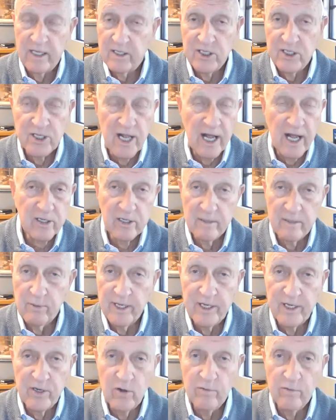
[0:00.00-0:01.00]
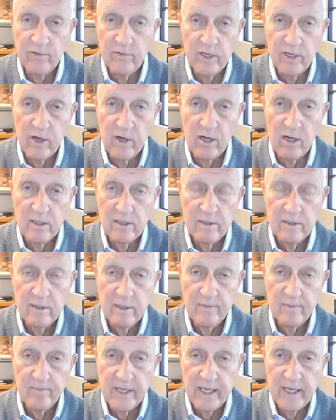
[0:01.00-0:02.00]
It's not going to bleed over at
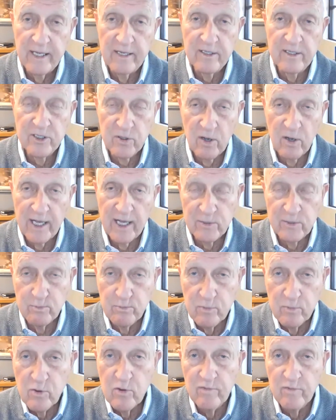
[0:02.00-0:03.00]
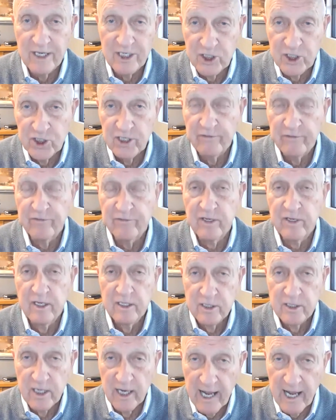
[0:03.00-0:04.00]
all. And so I
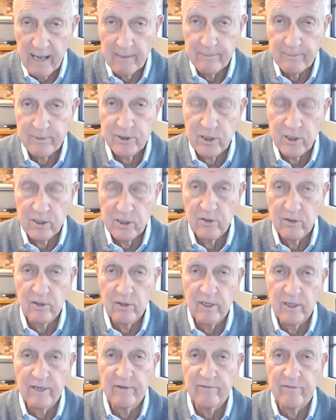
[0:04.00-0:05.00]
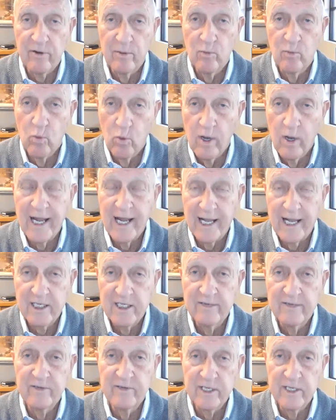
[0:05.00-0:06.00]
shift absolutely from one
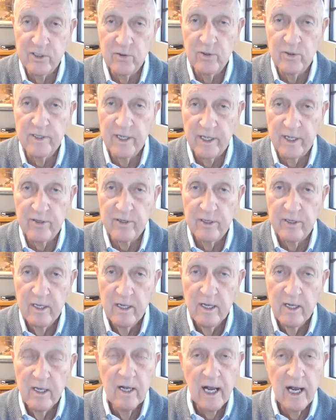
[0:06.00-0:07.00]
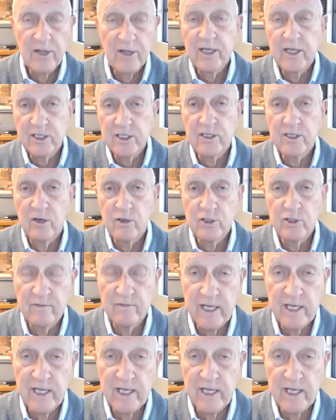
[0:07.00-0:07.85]
activity to another. I think